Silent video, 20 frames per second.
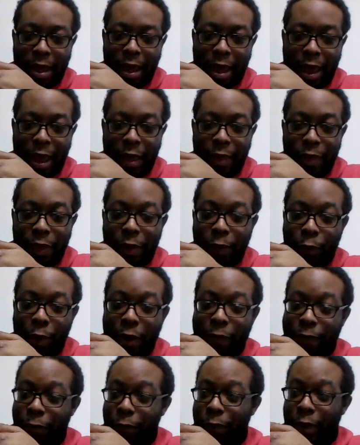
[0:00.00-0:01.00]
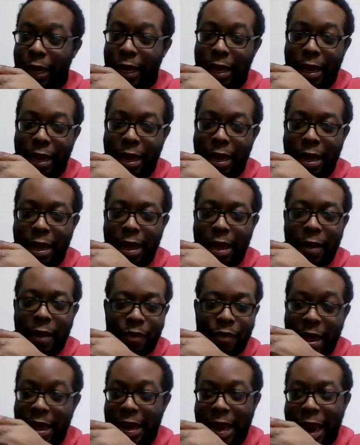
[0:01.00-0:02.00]
And the referee,
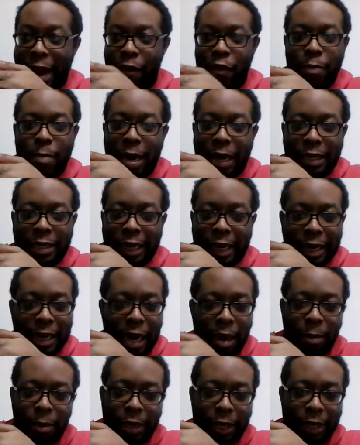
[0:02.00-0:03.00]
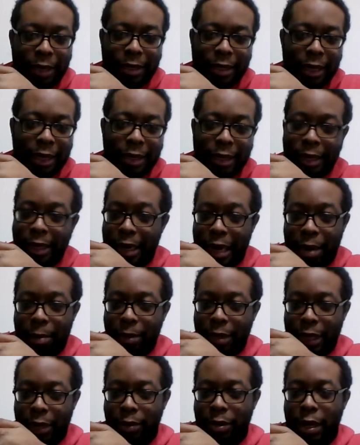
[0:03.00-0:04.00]
everybody said, the commentator said that the
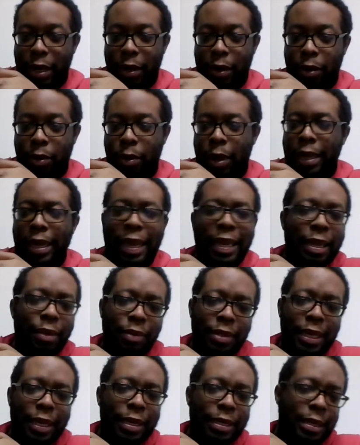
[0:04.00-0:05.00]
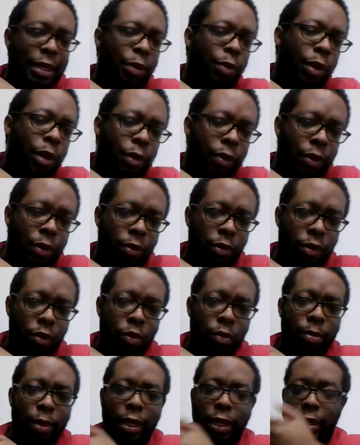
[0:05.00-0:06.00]
commentator was like, oh, I can't even say the C word on
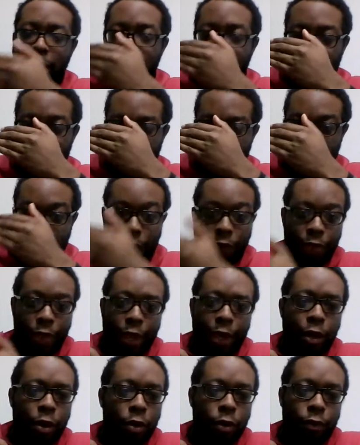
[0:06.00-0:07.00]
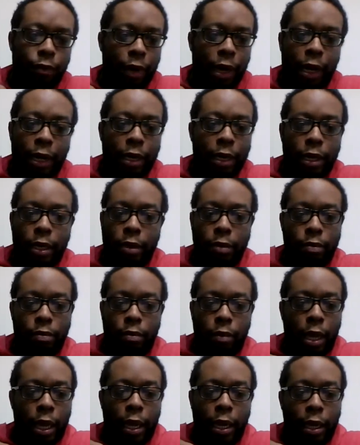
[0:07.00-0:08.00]
YouTube because they'll find it
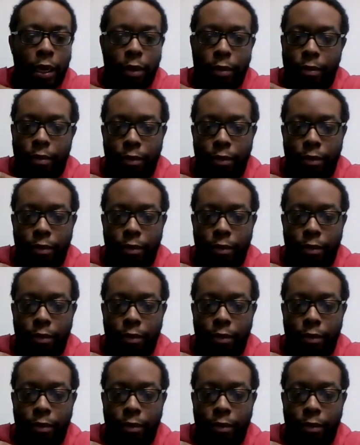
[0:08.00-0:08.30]
like